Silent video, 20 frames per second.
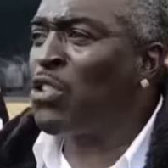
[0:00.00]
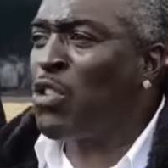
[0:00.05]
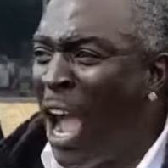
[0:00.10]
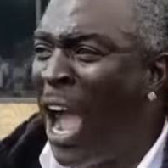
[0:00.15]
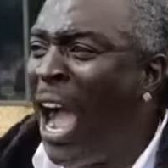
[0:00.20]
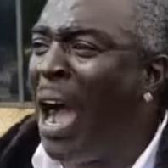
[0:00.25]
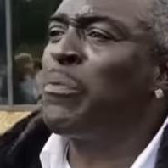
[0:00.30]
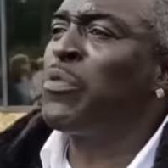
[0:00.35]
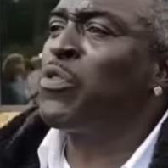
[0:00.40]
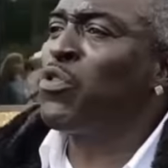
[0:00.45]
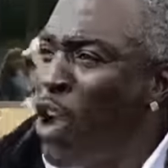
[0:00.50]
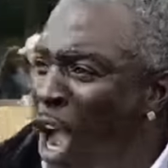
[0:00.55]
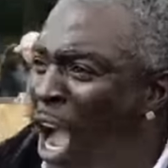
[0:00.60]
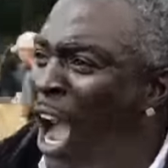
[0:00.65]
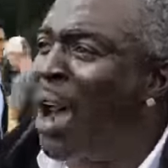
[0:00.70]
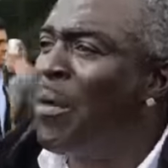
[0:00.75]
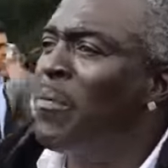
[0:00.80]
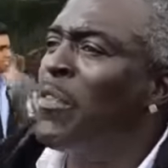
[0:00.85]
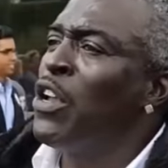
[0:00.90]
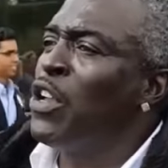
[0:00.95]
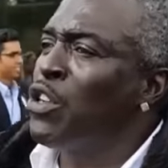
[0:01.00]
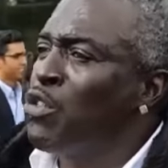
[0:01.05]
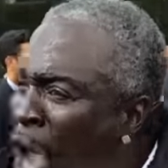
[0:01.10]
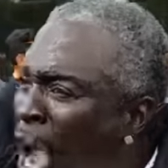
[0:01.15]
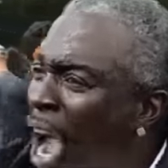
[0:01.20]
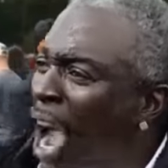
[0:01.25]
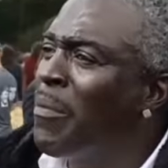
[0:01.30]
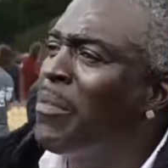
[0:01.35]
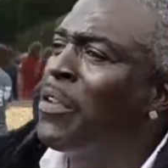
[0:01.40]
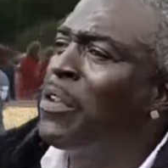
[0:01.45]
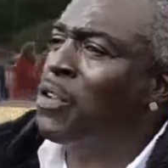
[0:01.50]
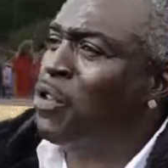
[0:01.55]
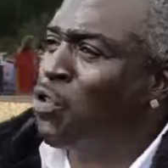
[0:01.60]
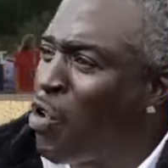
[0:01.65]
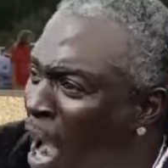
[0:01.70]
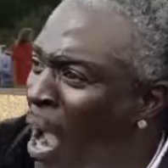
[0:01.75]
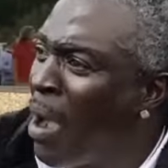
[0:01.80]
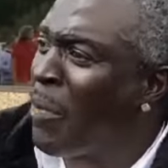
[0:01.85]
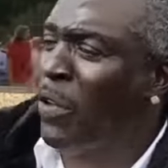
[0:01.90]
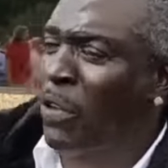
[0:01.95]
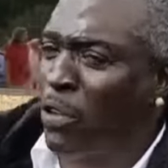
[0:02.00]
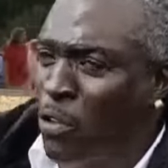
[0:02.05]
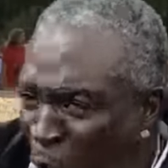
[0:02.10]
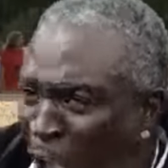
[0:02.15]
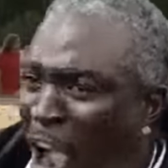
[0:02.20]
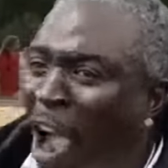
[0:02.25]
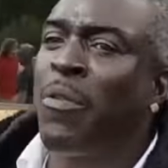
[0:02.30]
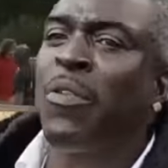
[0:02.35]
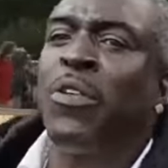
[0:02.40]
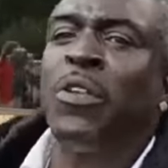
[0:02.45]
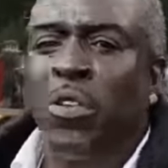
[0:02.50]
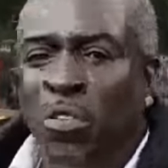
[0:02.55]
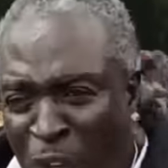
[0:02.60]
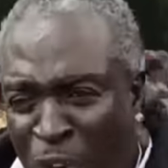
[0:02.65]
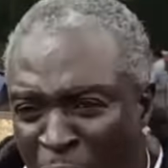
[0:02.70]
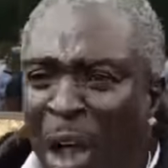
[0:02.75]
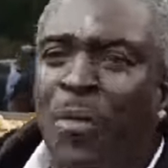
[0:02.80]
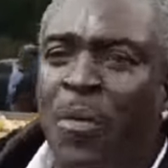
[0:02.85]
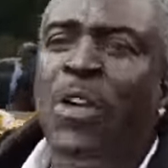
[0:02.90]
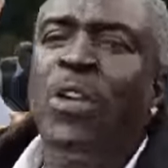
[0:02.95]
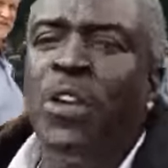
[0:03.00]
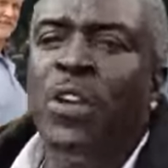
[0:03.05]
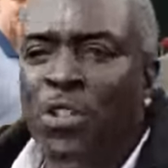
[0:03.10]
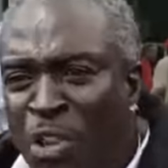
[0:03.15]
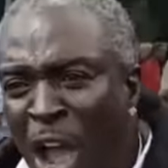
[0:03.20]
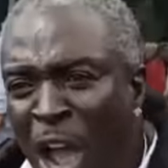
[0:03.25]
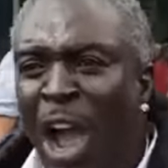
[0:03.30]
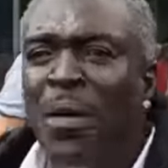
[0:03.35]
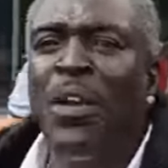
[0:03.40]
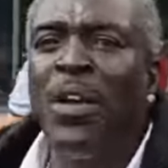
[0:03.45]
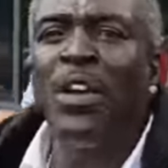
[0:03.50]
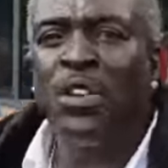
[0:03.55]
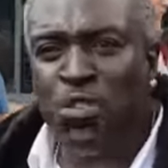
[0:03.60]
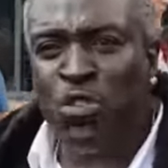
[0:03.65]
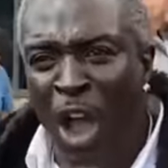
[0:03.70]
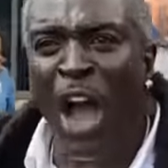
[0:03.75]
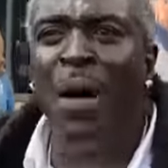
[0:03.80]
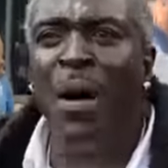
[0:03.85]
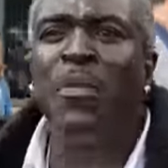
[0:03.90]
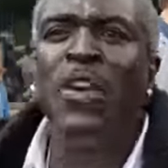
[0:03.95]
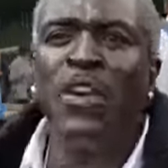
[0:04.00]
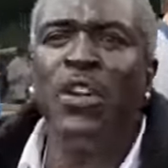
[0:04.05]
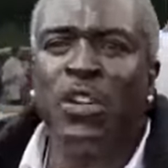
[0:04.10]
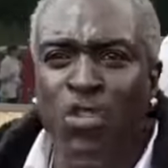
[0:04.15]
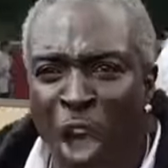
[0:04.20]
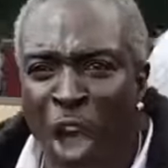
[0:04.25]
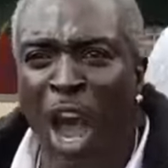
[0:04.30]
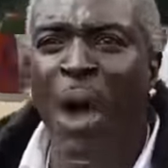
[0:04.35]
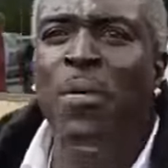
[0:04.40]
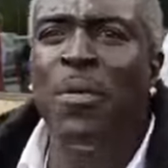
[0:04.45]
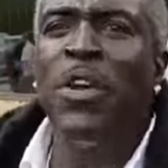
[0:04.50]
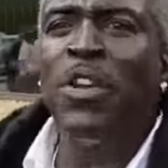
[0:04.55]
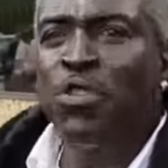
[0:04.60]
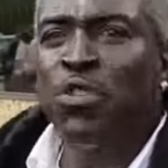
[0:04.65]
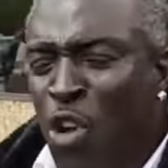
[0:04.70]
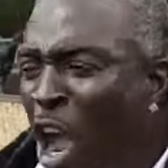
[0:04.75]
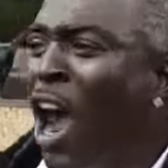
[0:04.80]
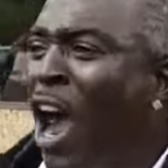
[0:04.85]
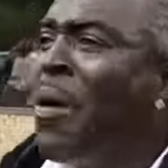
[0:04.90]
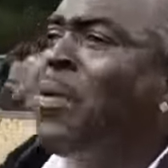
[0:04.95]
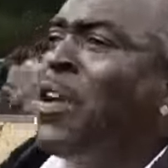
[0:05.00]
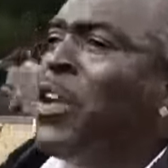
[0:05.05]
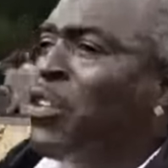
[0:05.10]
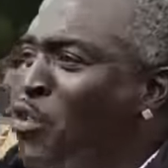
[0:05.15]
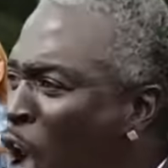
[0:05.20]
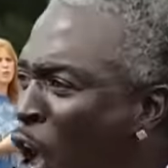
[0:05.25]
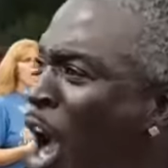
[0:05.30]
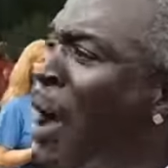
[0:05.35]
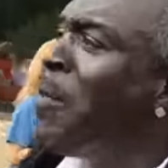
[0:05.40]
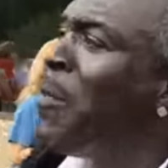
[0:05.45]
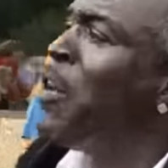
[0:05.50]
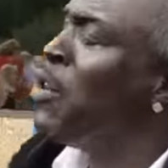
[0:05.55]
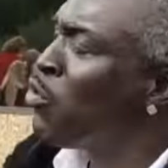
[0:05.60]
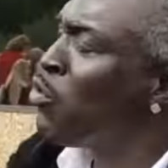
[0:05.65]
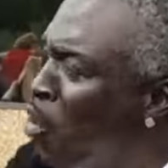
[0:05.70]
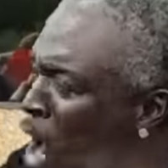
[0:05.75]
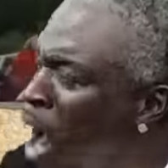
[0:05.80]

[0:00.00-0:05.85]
Trump, Trump, Trump, Trump, Trump, Trump, Trump, Trump, Trump, Trump, Trump, Trump,